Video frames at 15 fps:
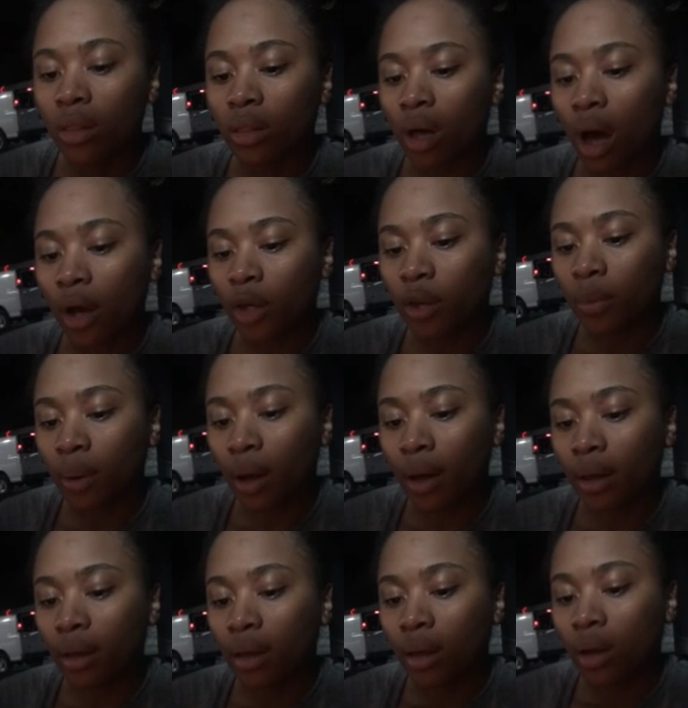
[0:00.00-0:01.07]
The
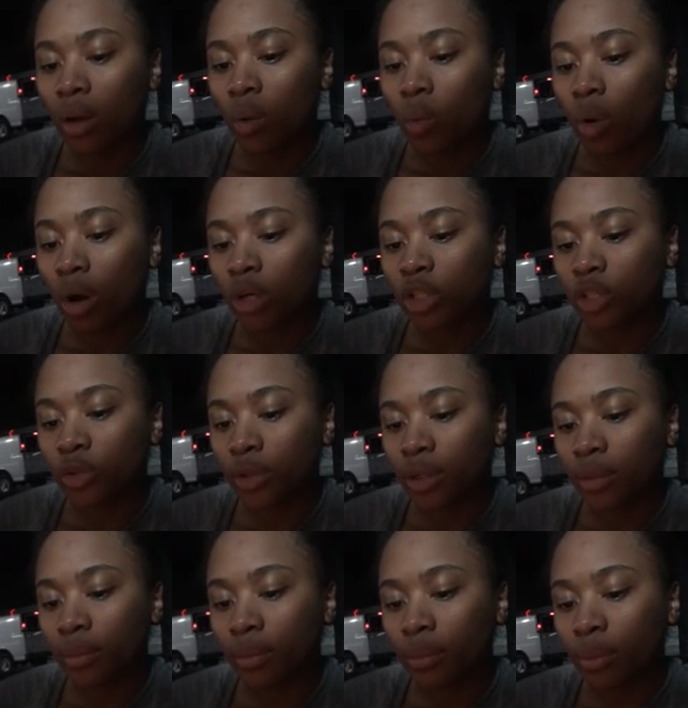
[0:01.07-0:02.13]
Occupy Wall
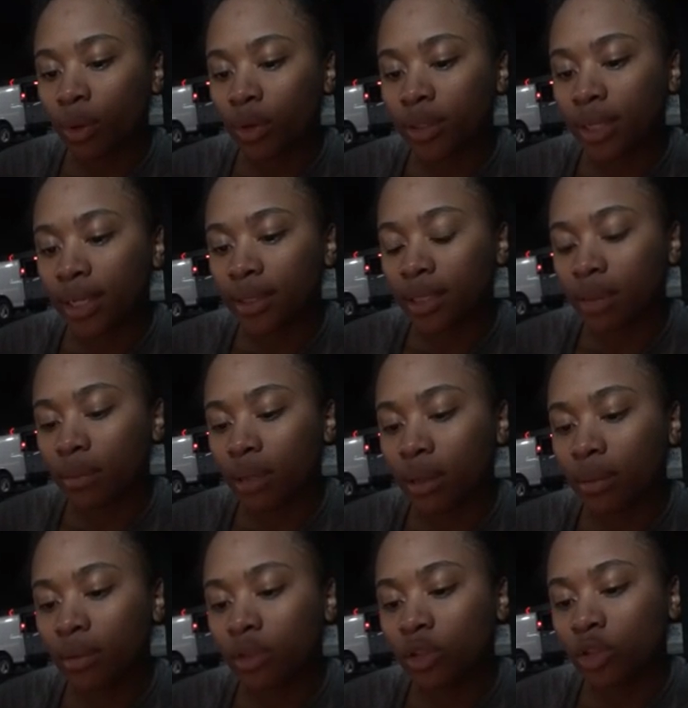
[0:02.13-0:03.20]
Street protest can
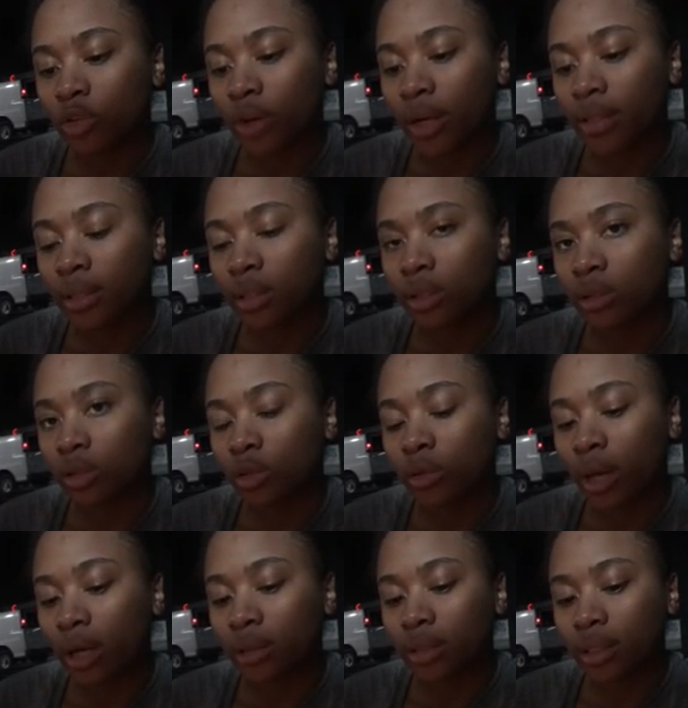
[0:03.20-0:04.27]
be traced to
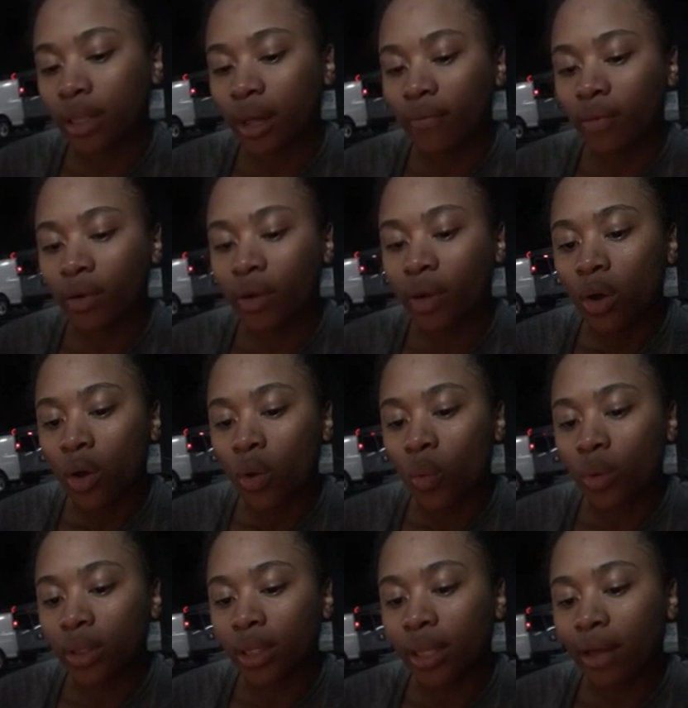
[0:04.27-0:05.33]
2011,
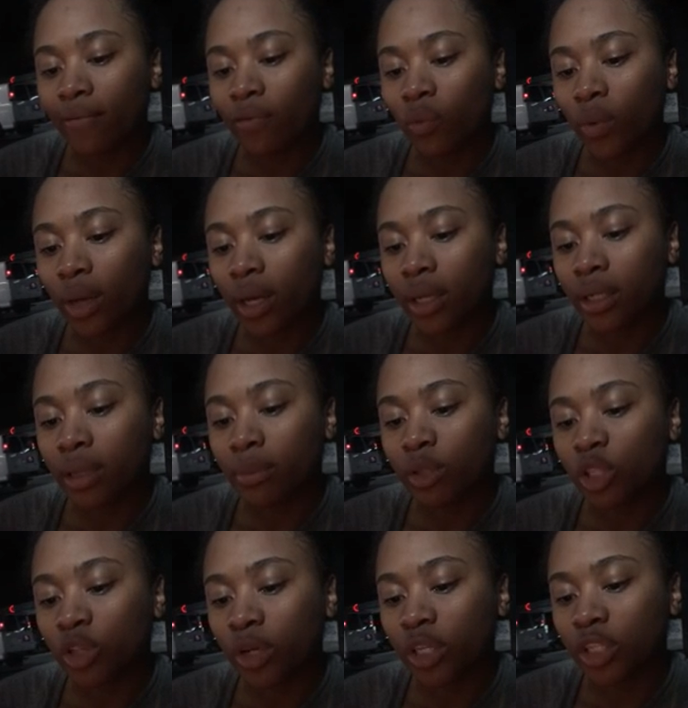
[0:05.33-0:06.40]
when the left-wing
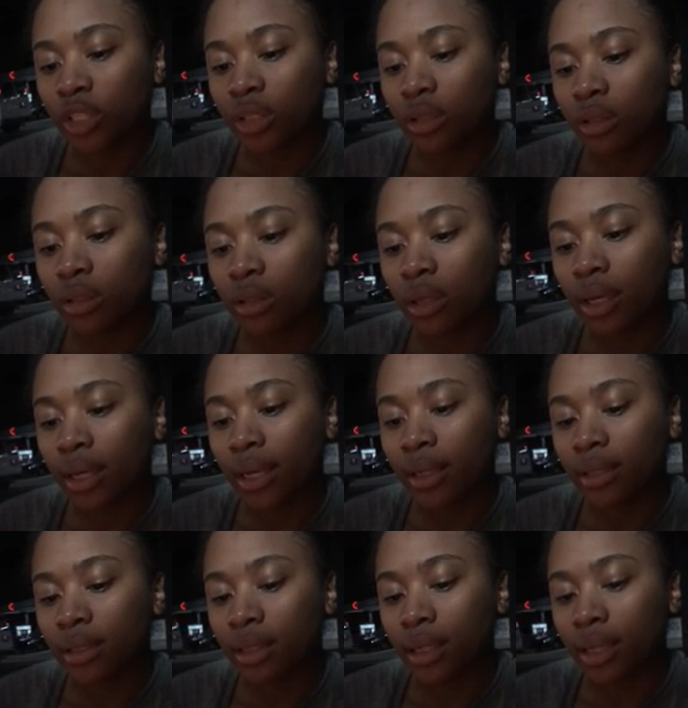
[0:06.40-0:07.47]
demonstration
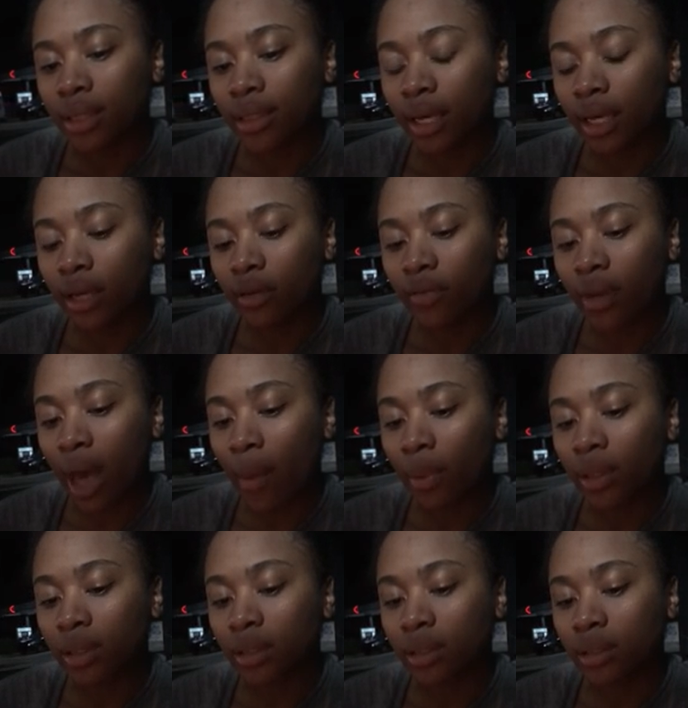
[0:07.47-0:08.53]
against the executive
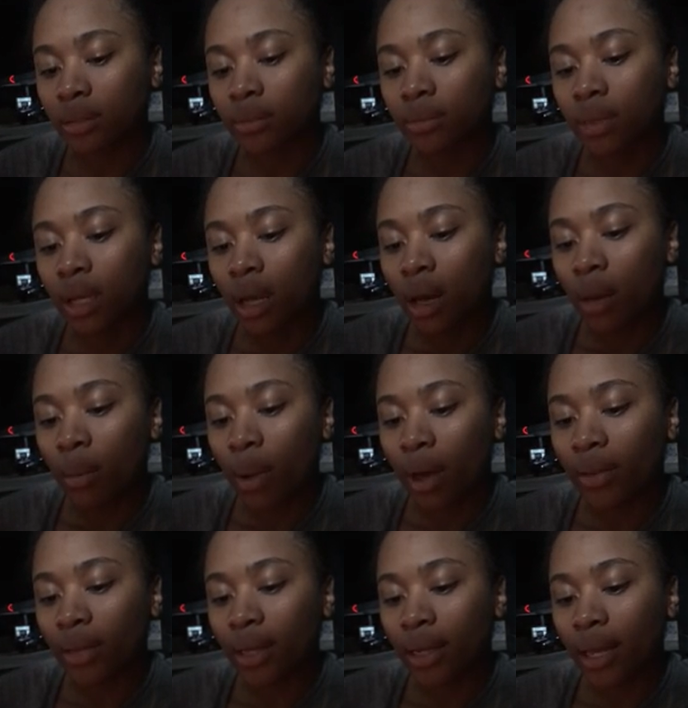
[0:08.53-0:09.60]
capitalism
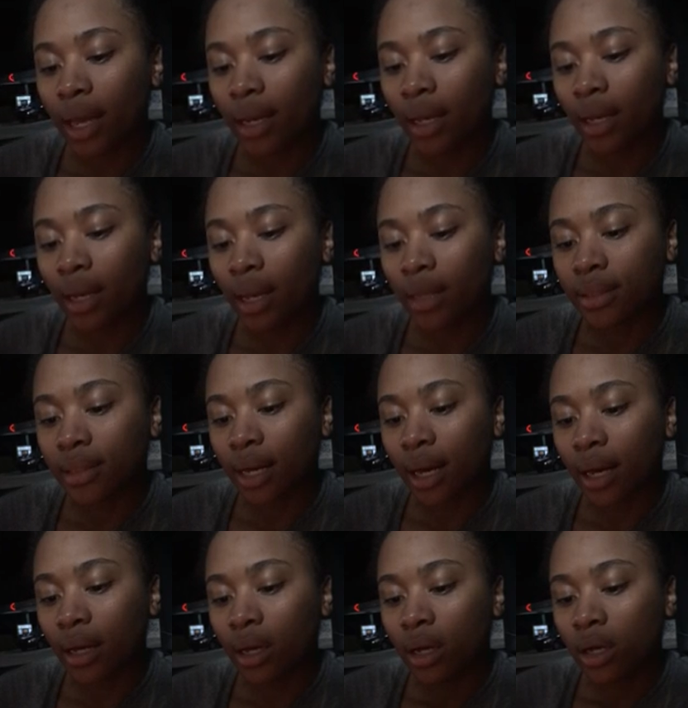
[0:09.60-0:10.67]
by the Canadian
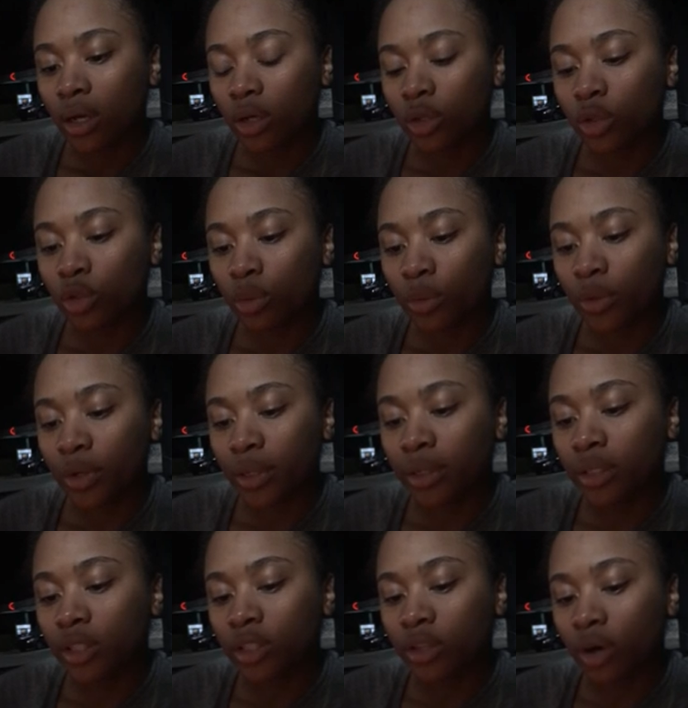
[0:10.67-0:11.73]

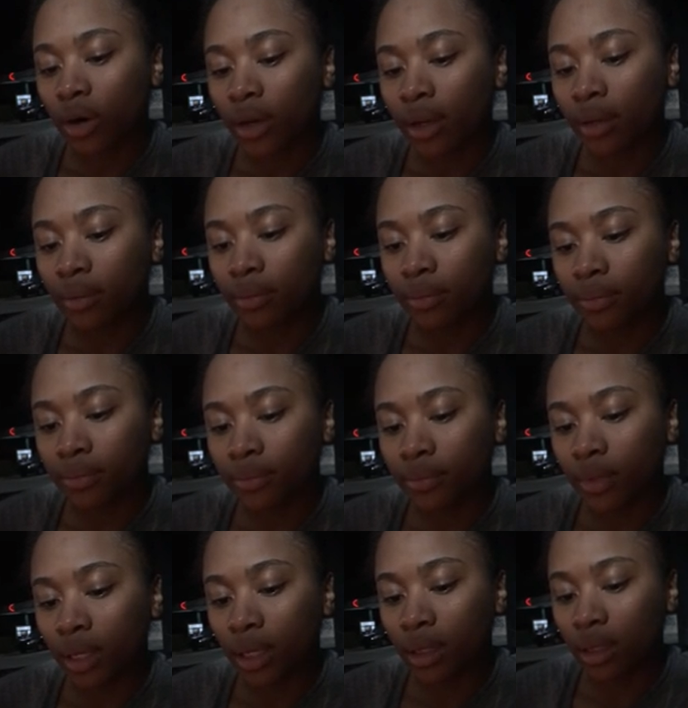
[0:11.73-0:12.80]
anti-consumerists started
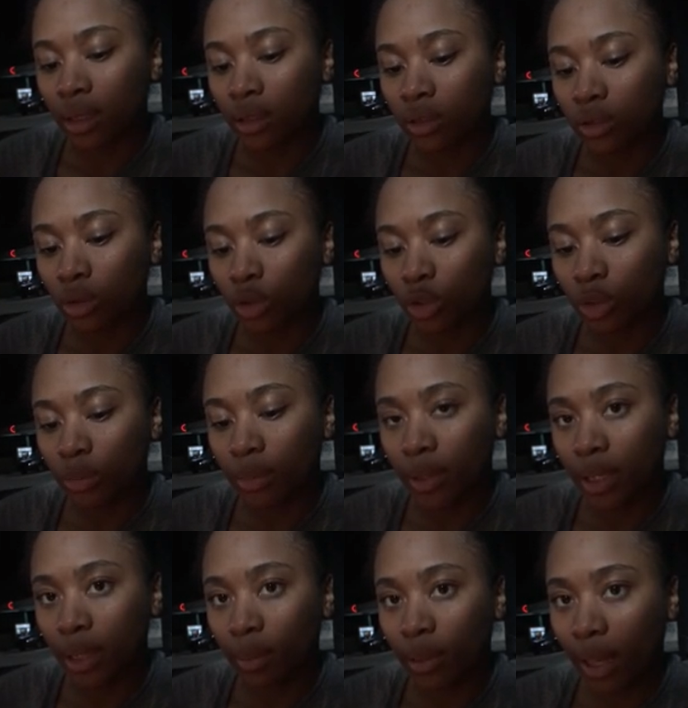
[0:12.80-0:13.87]
in the social
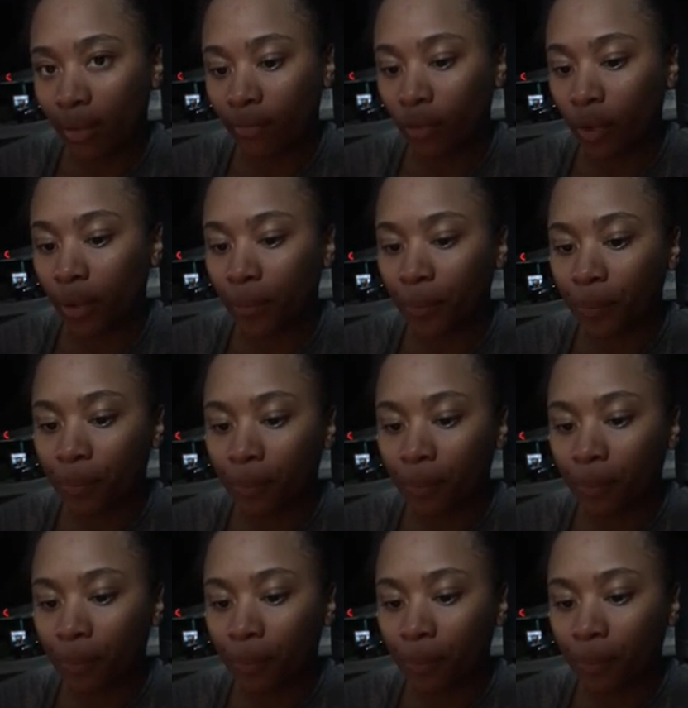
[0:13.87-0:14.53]
media platform.